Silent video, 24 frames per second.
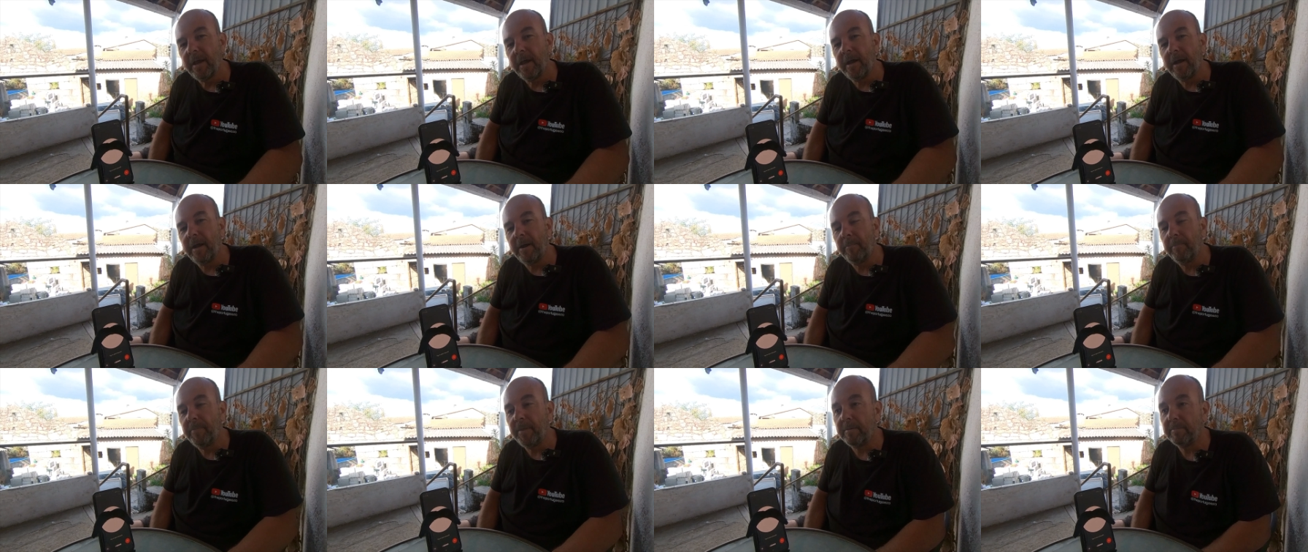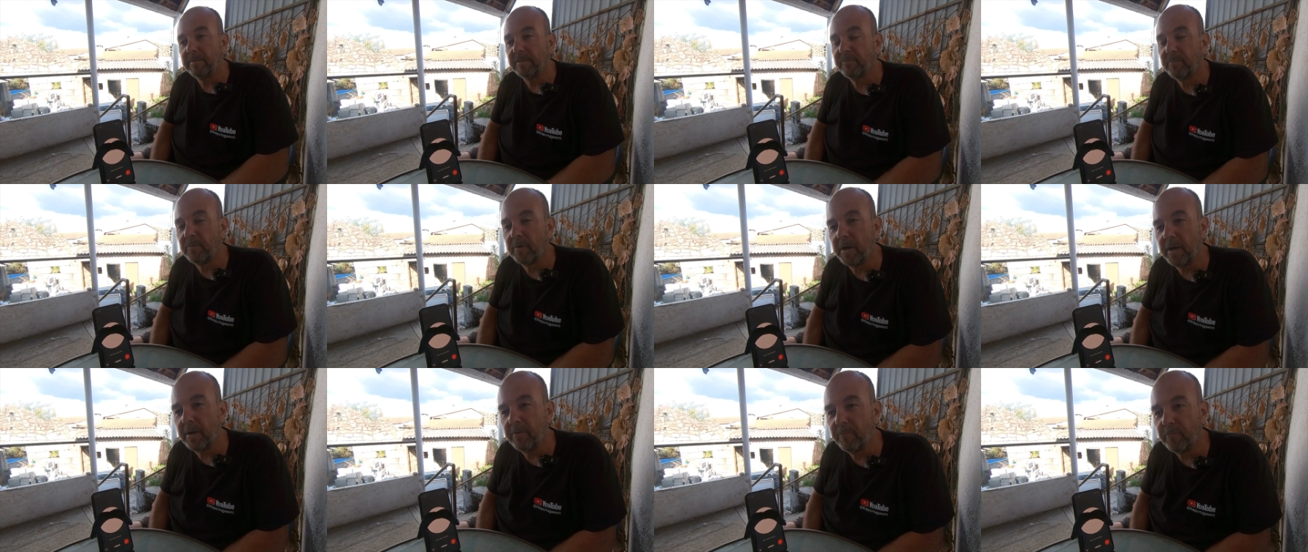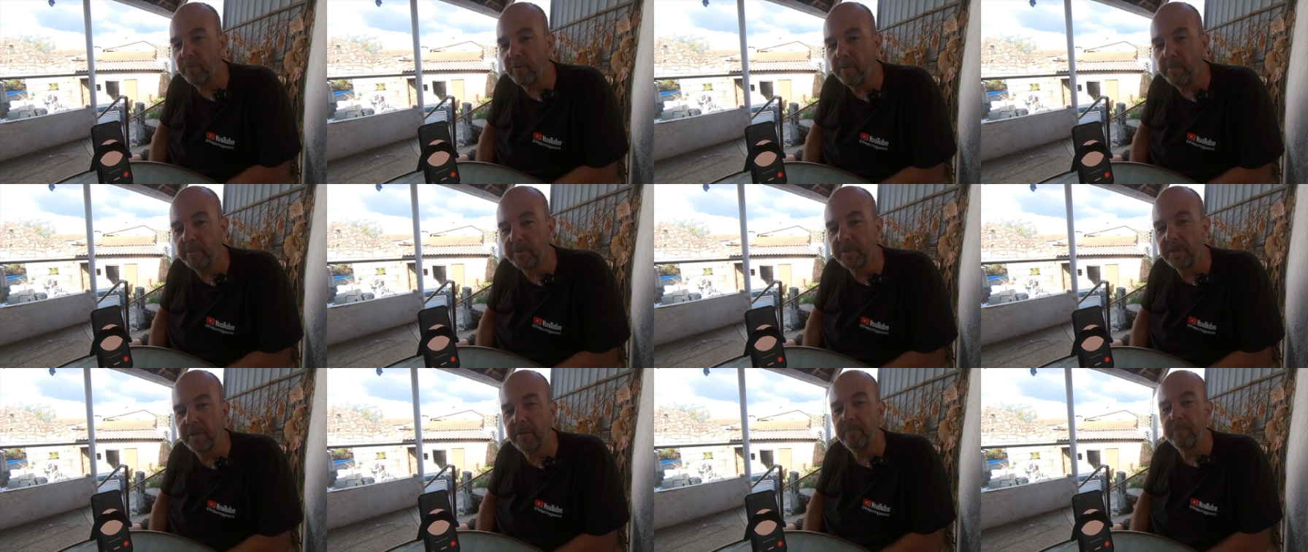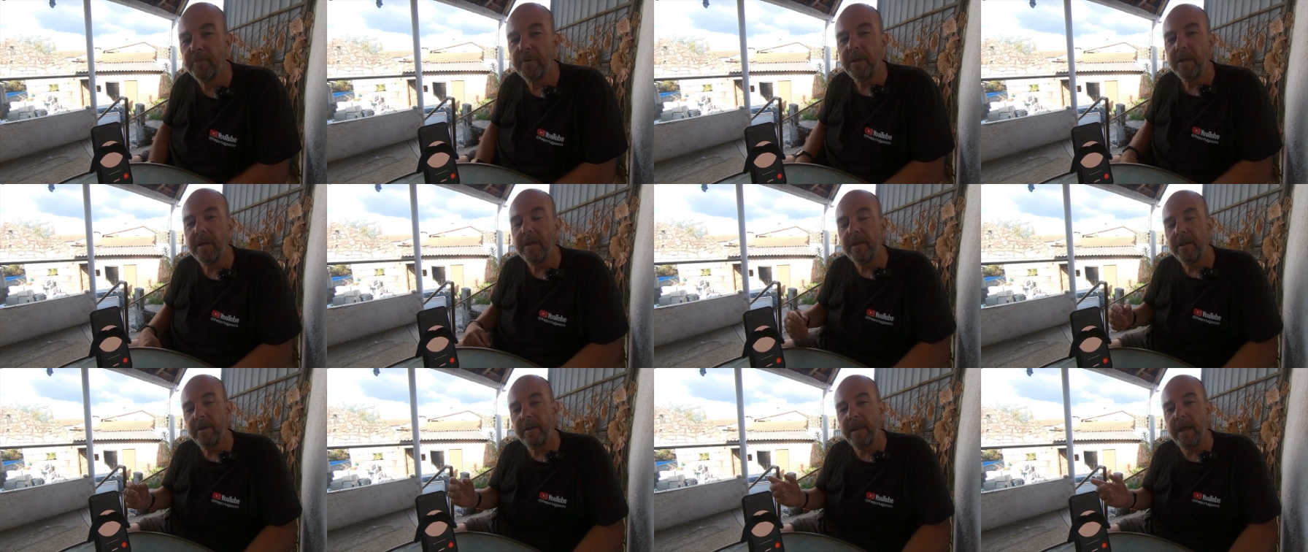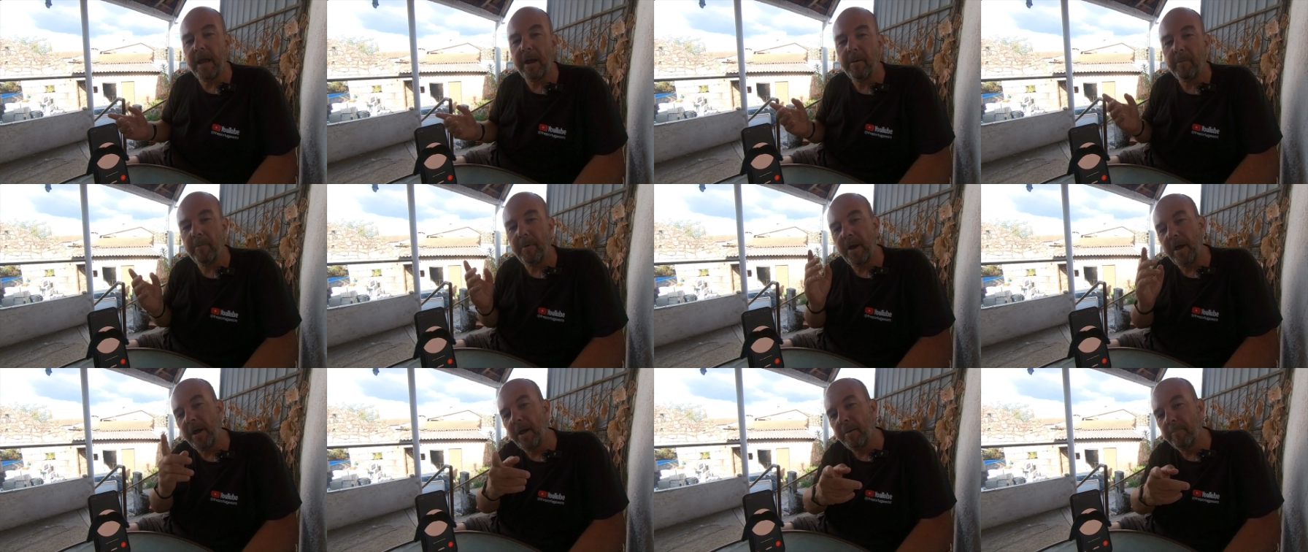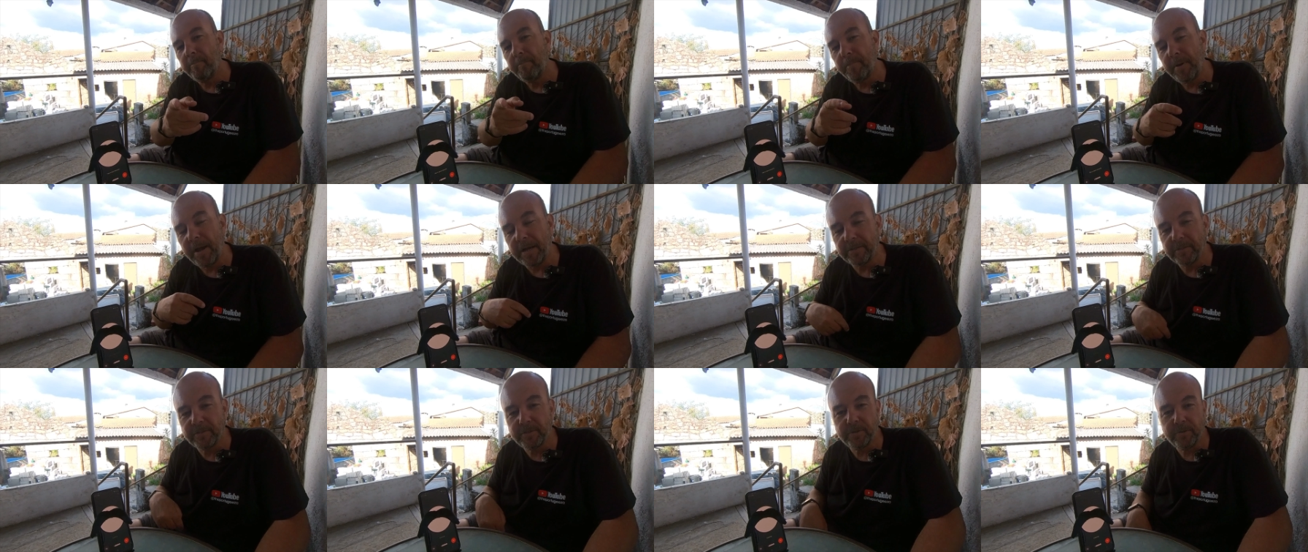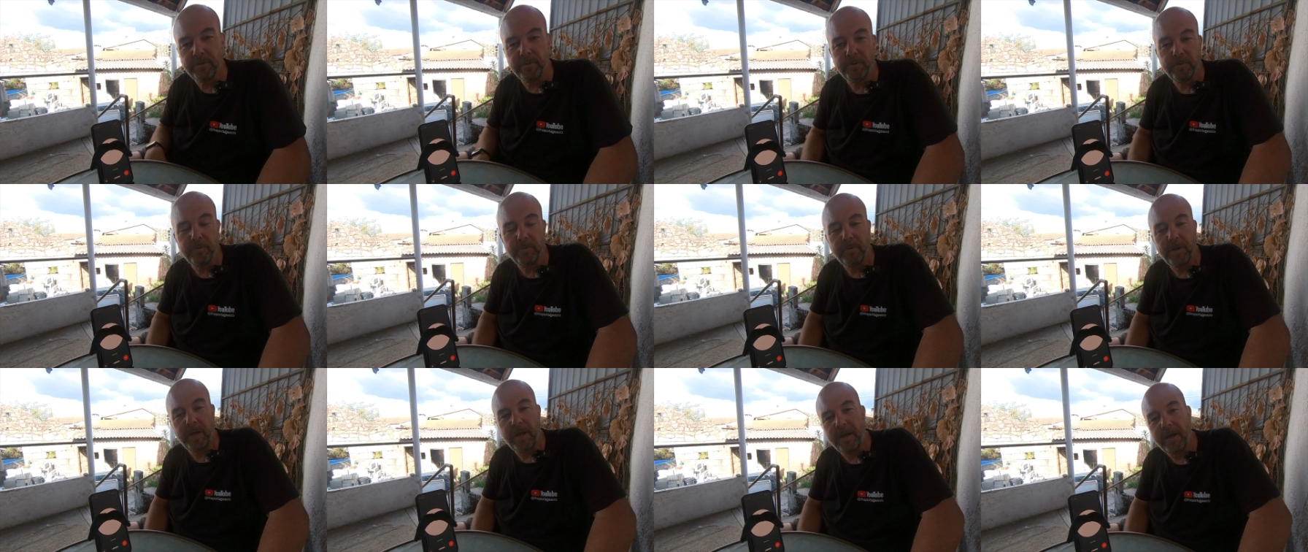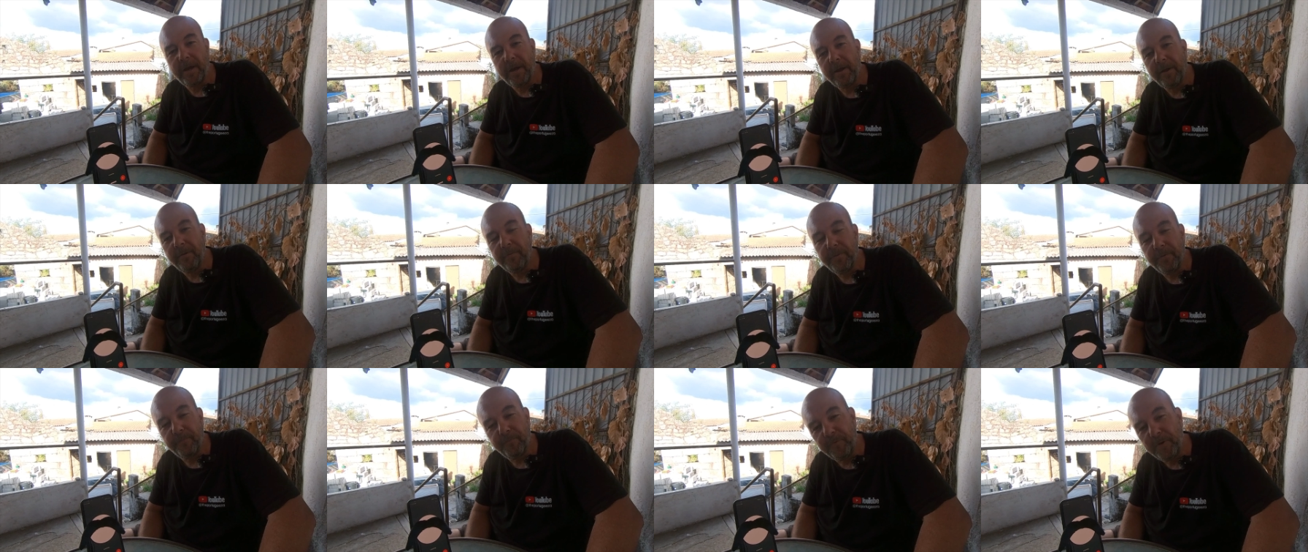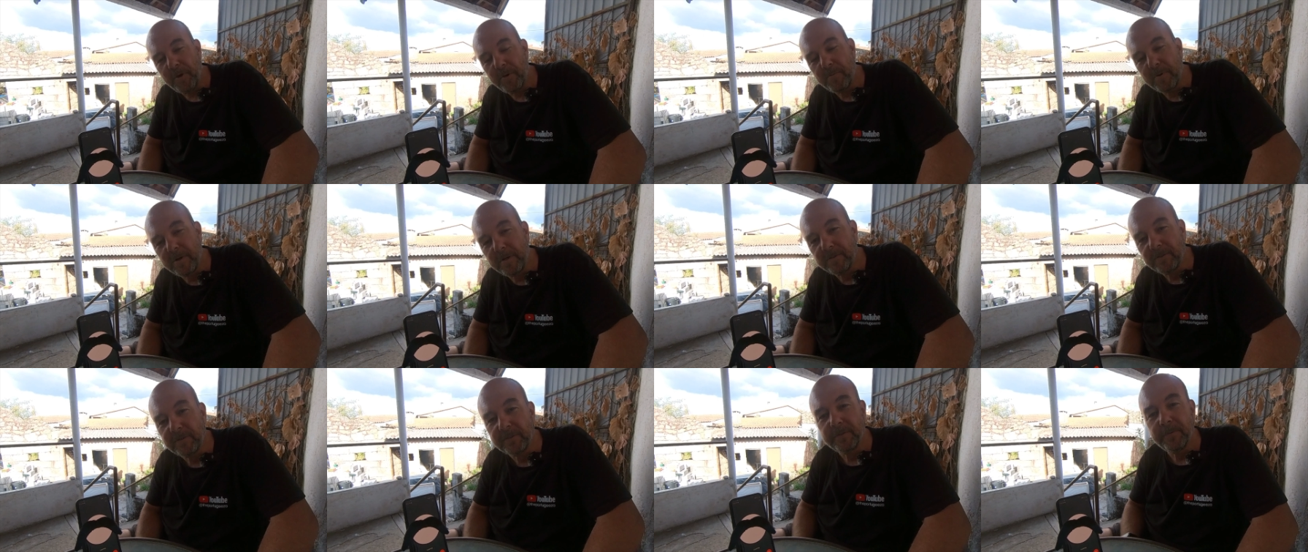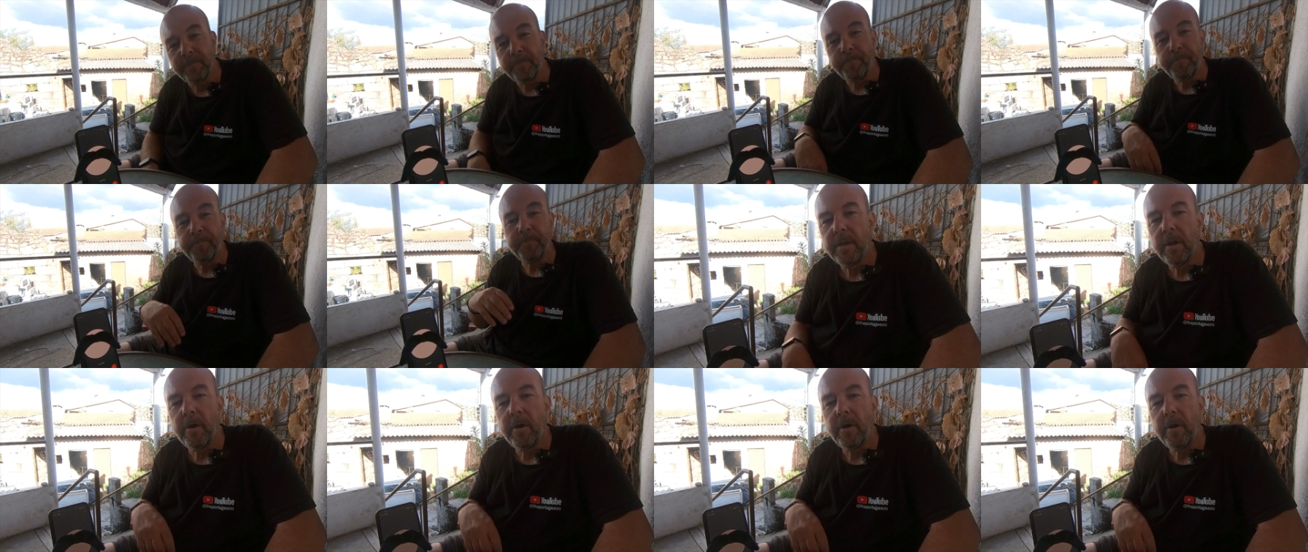Um, that was very informative. Now, uh, back to uh, the viewers.